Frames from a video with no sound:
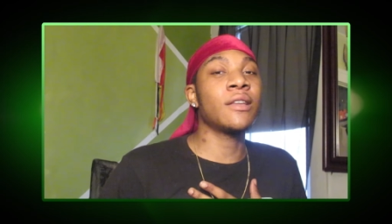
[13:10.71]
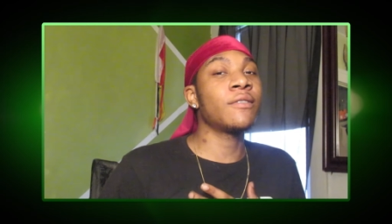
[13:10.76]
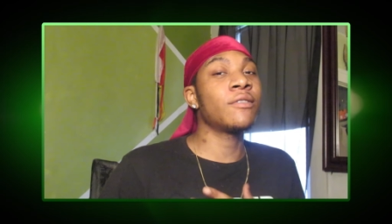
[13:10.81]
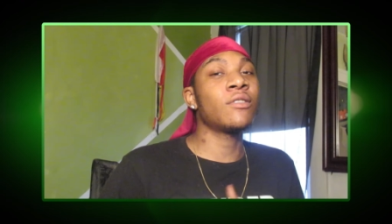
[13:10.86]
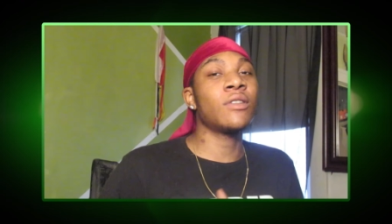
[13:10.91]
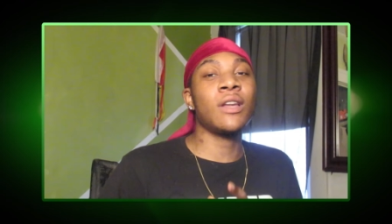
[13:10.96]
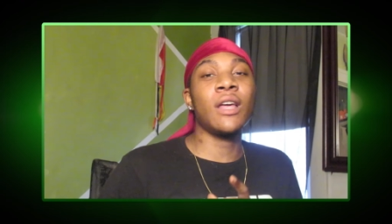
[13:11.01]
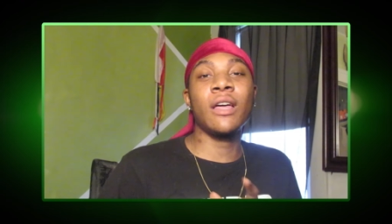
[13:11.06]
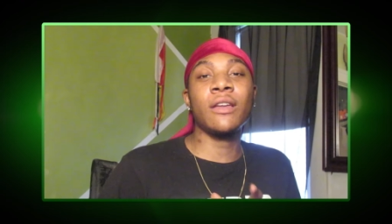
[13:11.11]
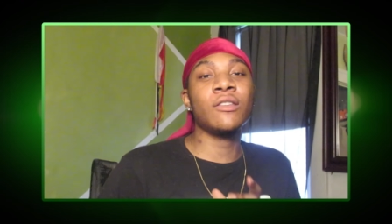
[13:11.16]
If
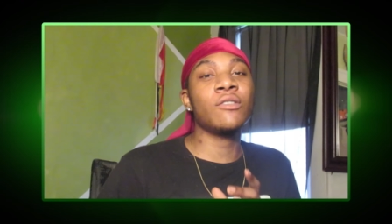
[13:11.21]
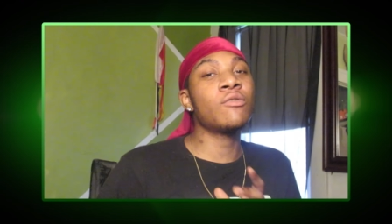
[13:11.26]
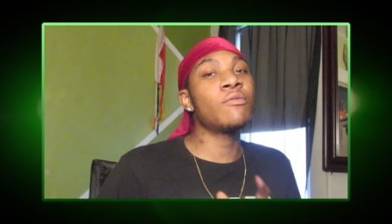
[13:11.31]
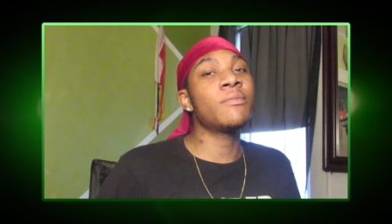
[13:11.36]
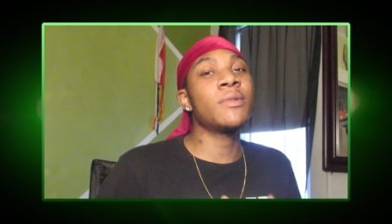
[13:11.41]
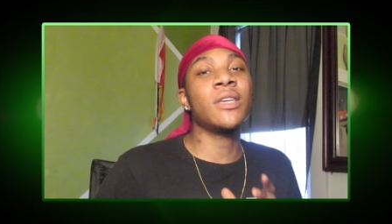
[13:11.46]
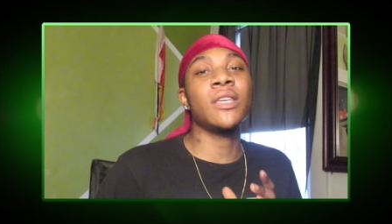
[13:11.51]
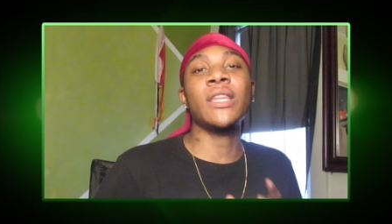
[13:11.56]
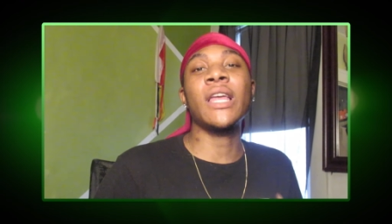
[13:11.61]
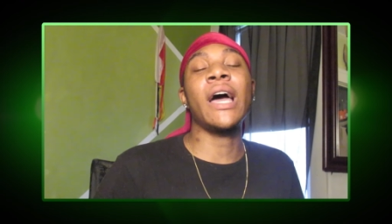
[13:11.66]
you not do
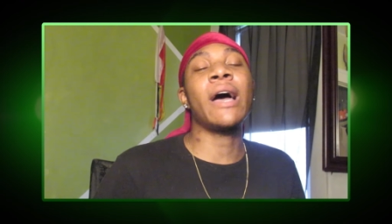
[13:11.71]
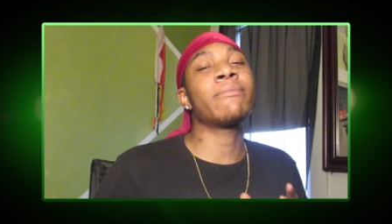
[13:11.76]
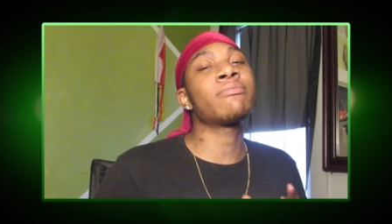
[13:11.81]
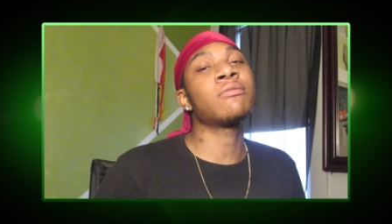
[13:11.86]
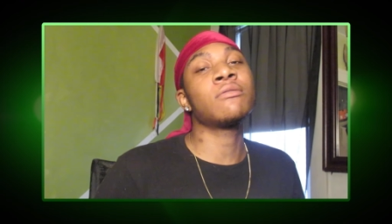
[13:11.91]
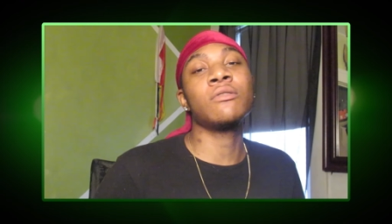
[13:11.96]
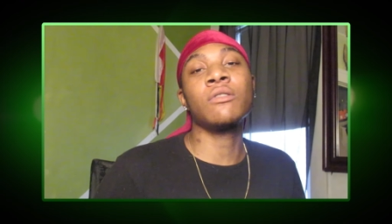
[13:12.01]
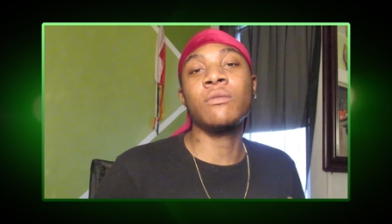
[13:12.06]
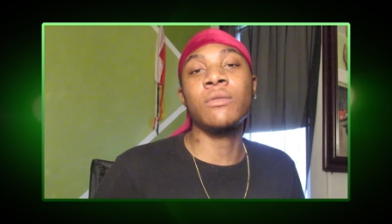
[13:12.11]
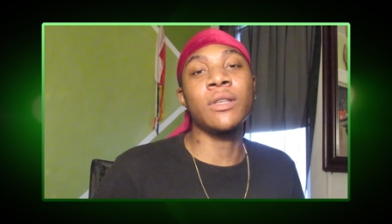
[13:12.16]
mean
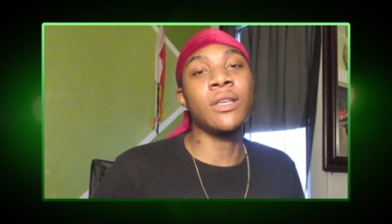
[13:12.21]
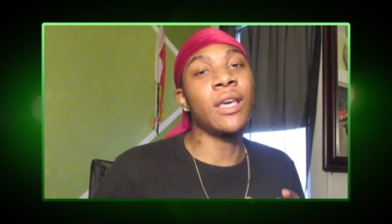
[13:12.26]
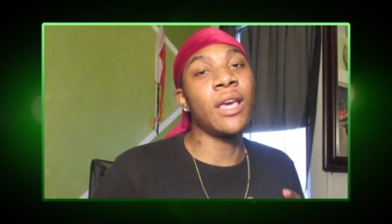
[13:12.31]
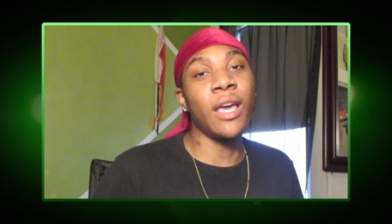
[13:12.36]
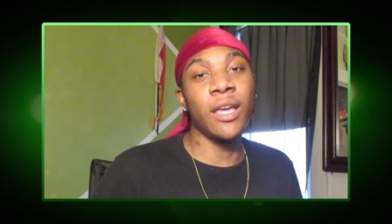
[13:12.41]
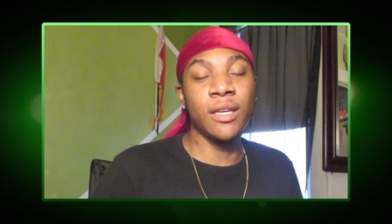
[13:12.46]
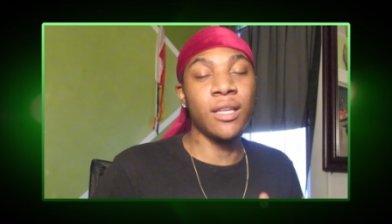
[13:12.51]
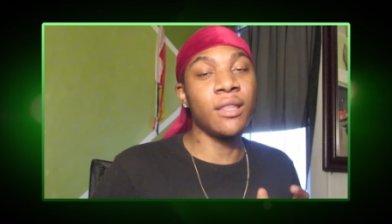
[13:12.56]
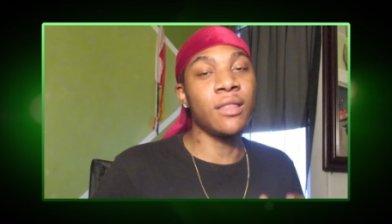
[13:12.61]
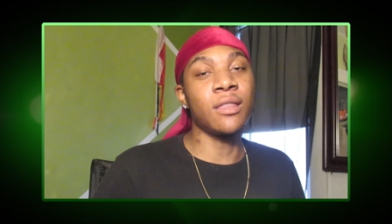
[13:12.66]
absolutely
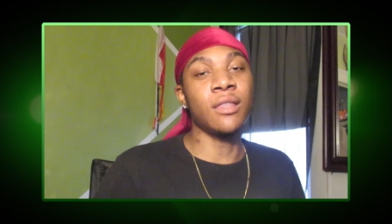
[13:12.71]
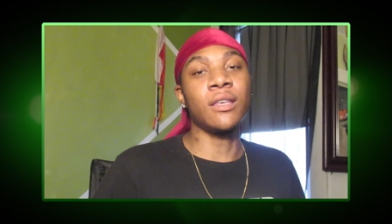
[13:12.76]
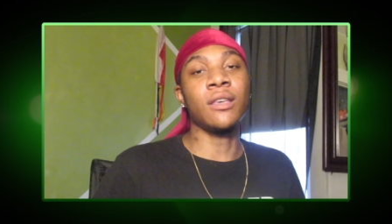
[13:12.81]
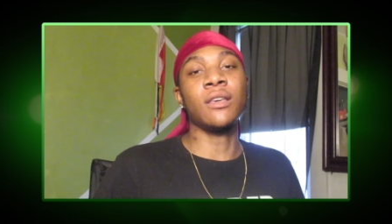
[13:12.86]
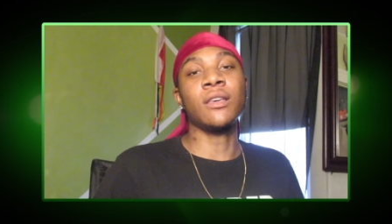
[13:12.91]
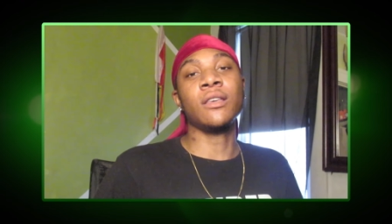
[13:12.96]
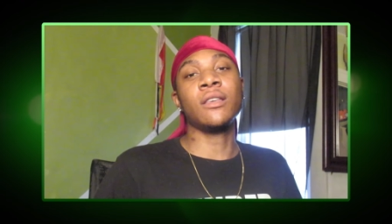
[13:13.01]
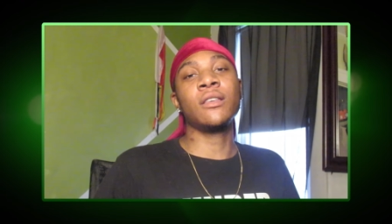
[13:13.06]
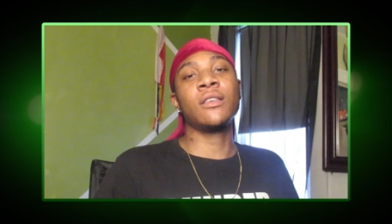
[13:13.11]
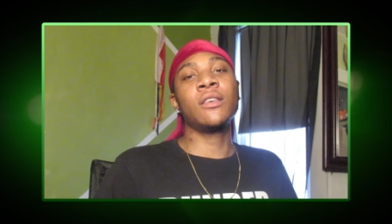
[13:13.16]

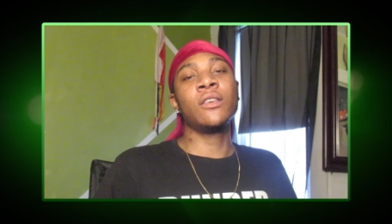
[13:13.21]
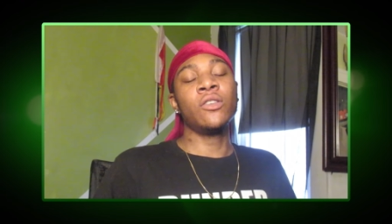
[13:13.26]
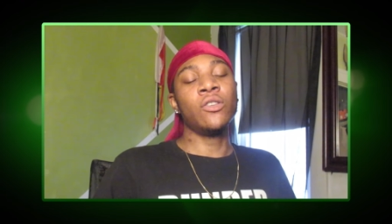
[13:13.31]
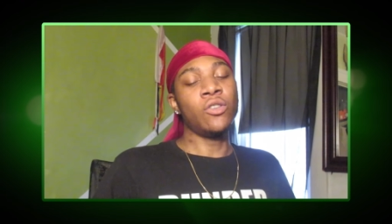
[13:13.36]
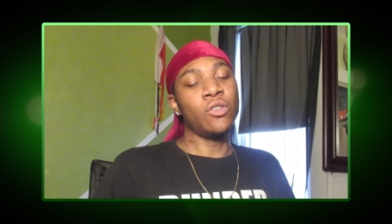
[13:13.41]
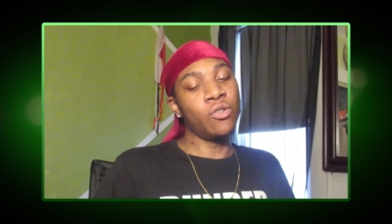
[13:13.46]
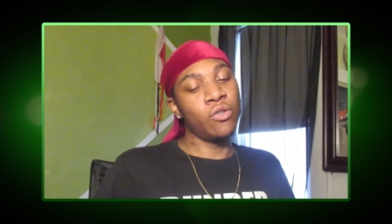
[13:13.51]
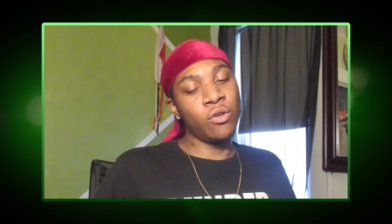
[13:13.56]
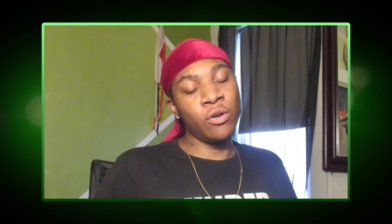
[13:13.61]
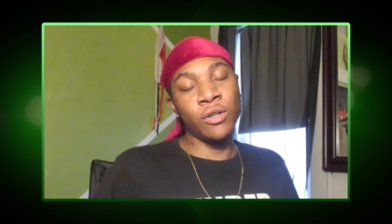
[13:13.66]
anything,
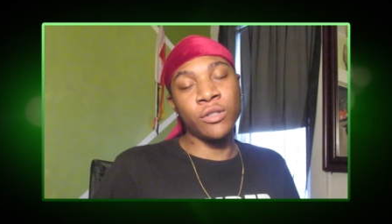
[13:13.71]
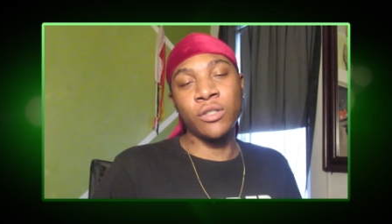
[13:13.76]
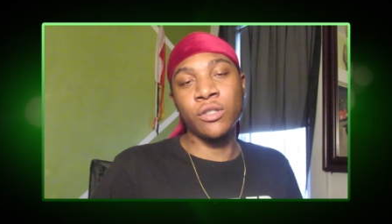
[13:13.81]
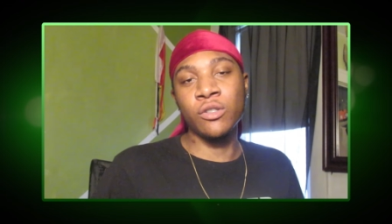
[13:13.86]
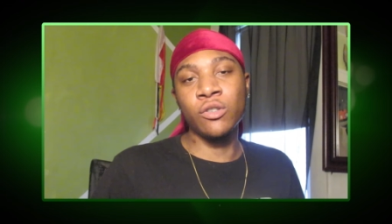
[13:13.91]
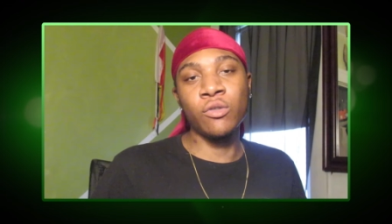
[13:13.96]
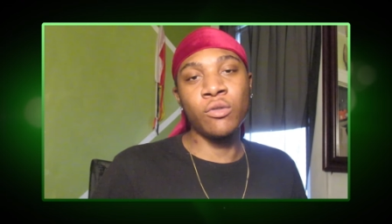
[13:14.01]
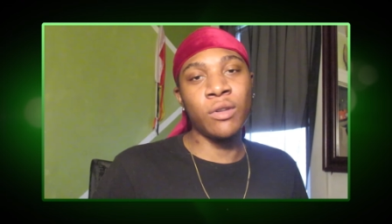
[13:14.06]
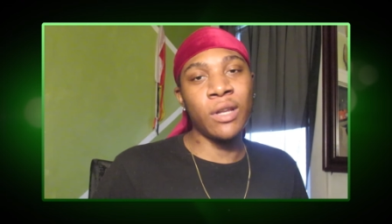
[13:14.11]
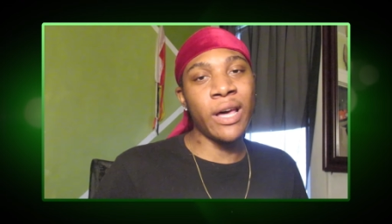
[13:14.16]
you know what to do.